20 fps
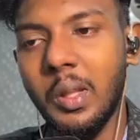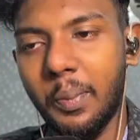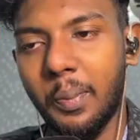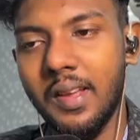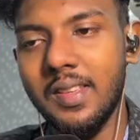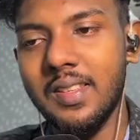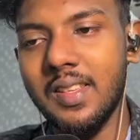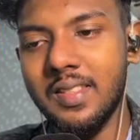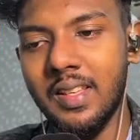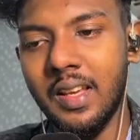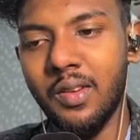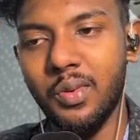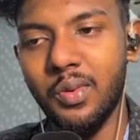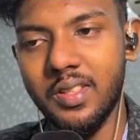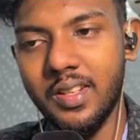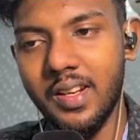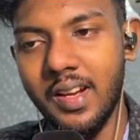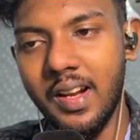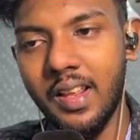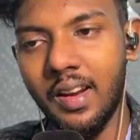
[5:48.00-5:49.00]
prices, I was
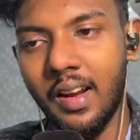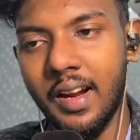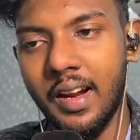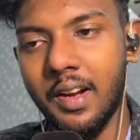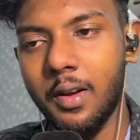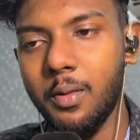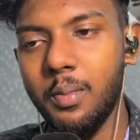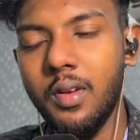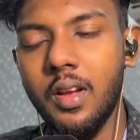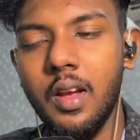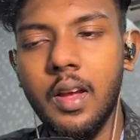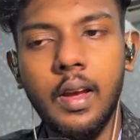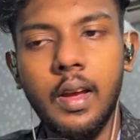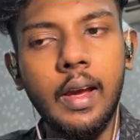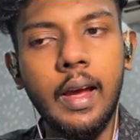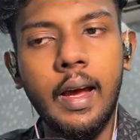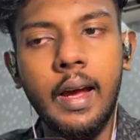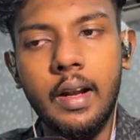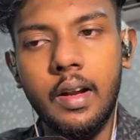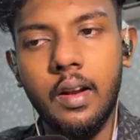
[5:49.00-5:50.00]
really random.
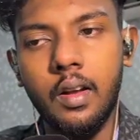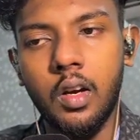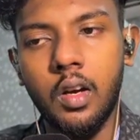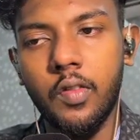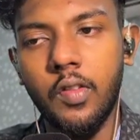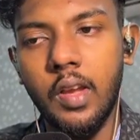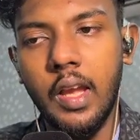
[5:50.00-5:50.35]
And we